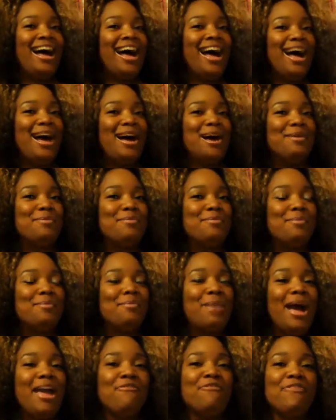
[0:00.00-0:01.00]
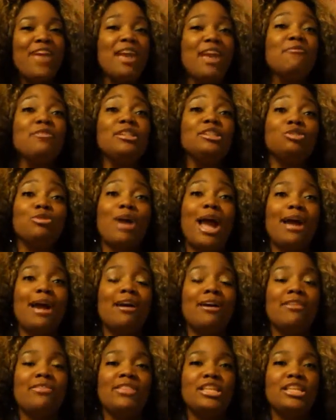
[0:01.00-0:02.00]
My favorite
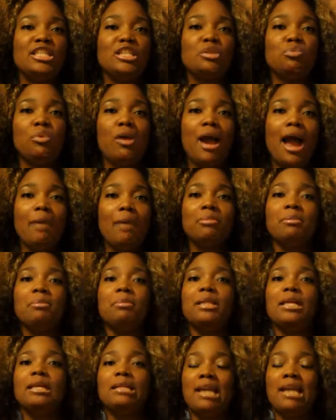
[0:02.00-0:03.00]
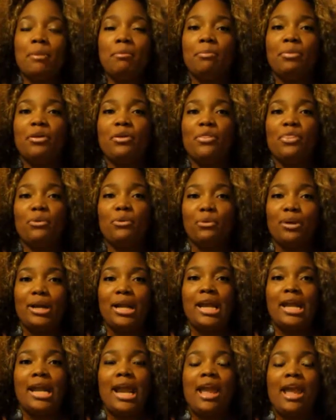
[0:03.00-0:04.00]
track on this is probably number
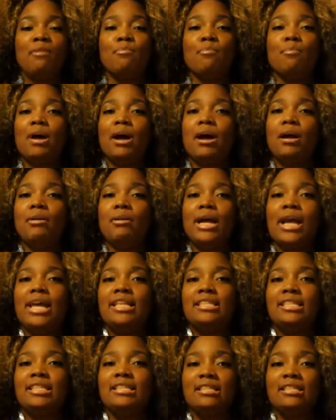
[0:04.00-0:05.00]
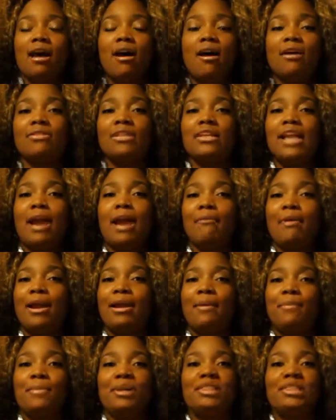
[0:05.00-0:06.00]
3, and Mo, it's a song that I
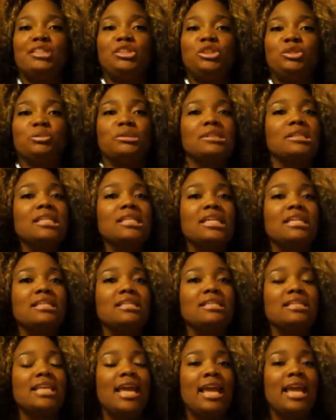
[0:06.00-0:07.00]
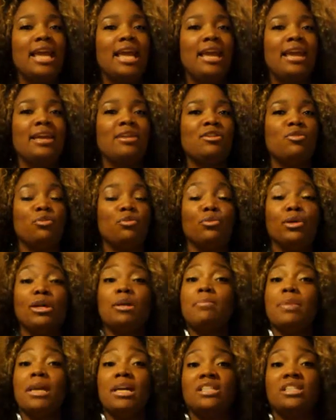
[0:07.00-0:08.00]
recommend that you release in
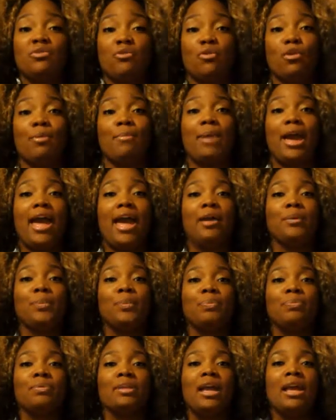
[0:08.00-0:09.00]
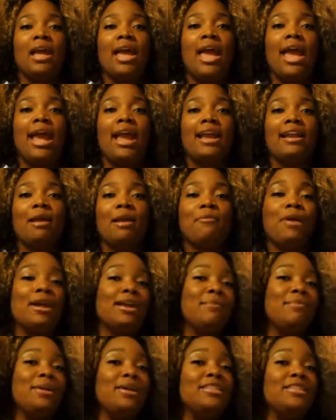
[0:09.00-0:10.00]
remix format, and I
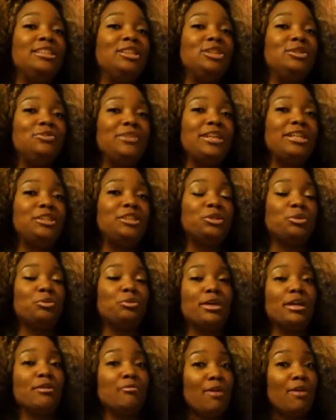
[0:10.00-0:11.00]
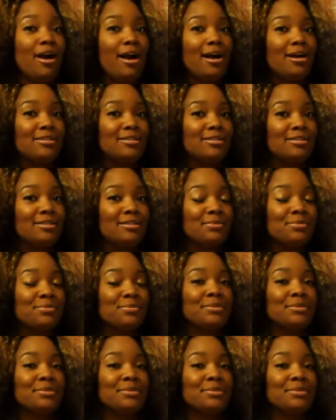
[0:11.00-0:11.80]
recommend that you feature Rick Ross,